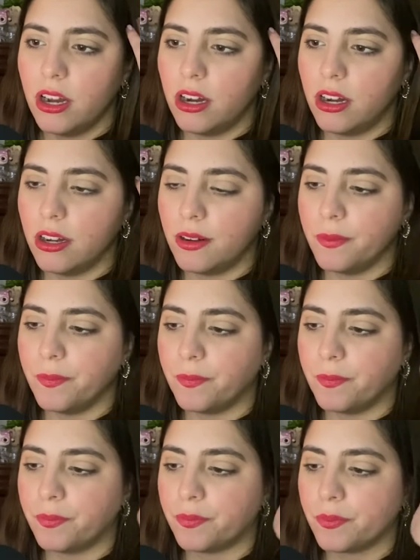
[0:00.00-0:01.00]

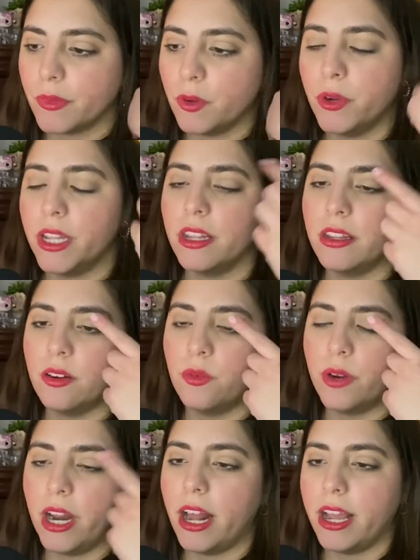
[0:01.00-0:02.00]
um with
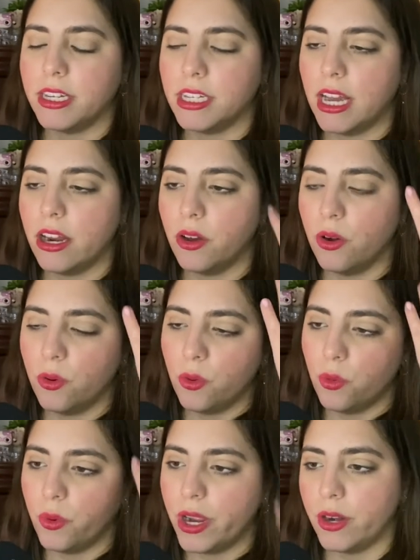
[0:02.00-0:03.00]
red eyeshadow,
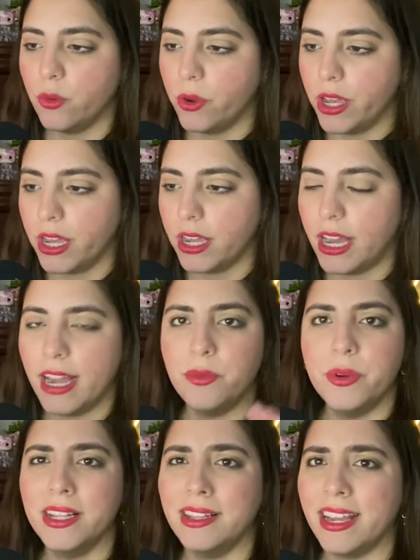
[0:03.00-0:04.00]
red wig. I
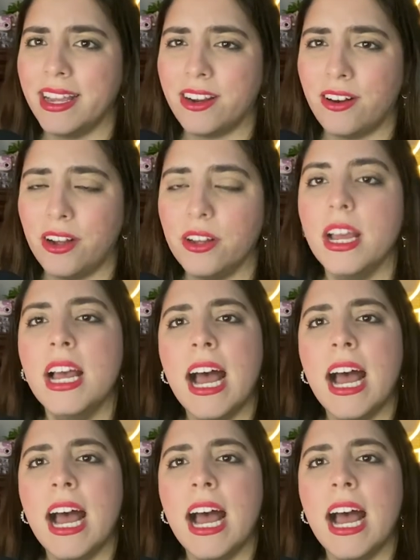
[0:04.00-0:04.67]
really like her.